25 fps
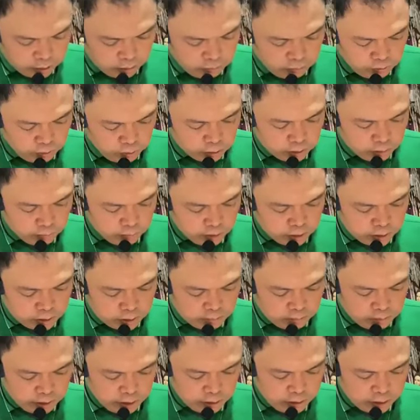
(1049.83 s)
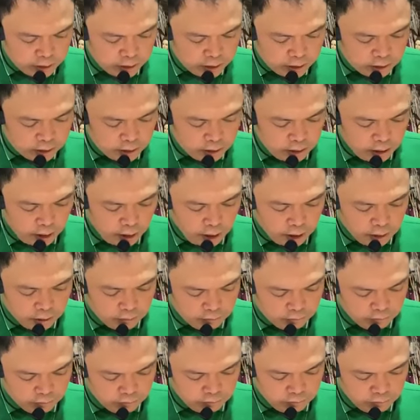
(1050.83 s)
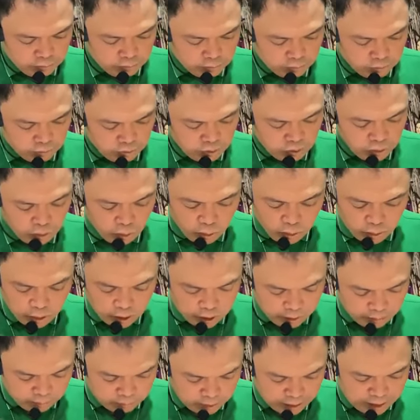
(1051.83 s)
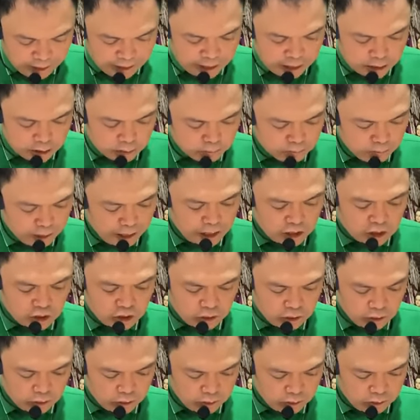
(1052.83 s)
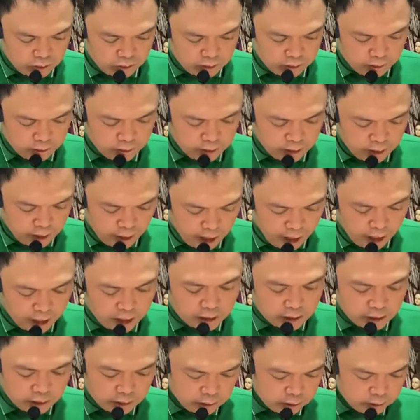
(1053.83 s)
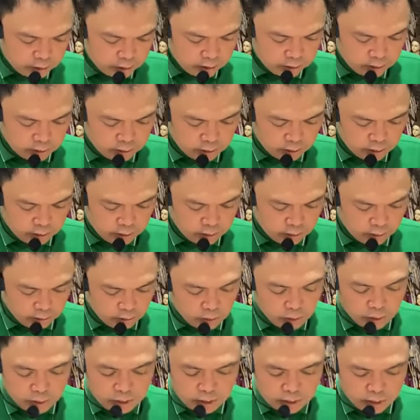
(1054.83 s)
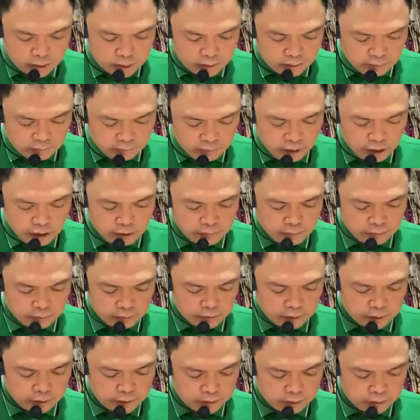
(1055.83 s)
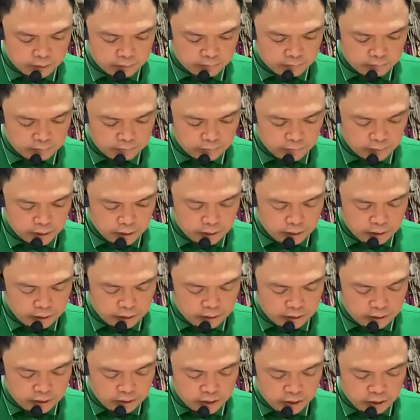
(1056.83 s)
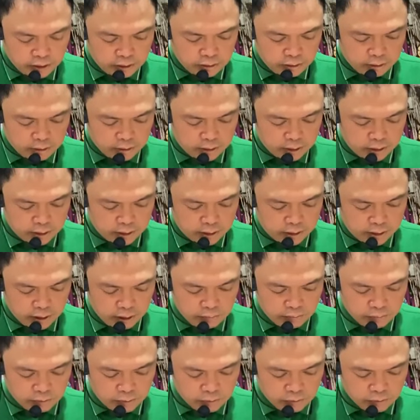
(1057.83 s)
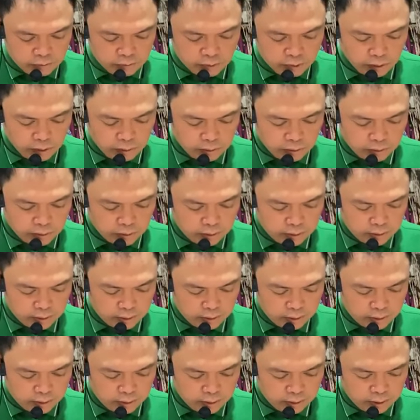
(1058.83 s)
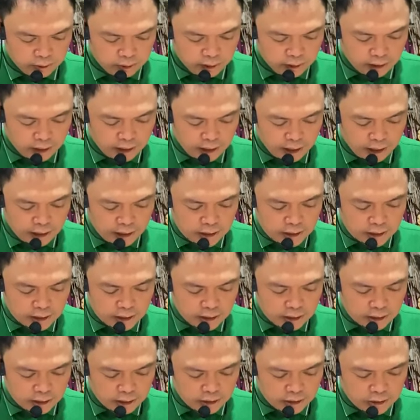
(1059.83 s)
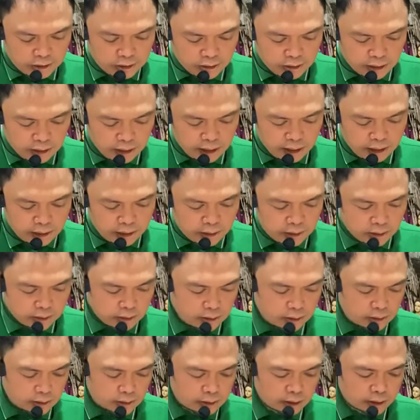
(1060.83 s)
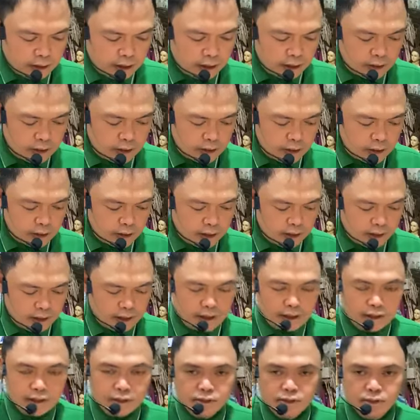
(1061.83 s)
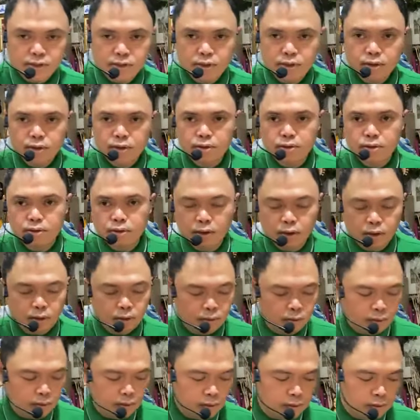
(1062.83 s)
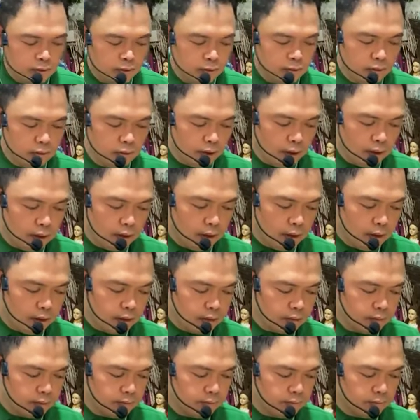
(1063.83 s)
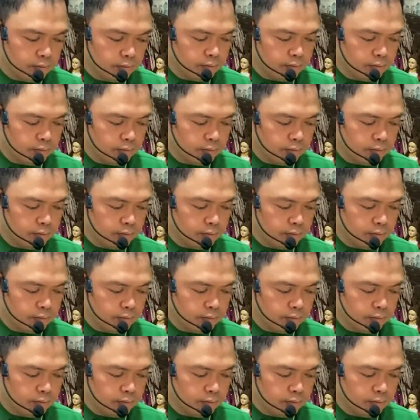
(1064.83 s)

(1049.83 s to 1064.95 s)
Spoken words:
But the fruit of the Spirit is love, joy, peace, patience, kindness, goodness, faithfulness, gentleness, self-control. Against such things there is no law.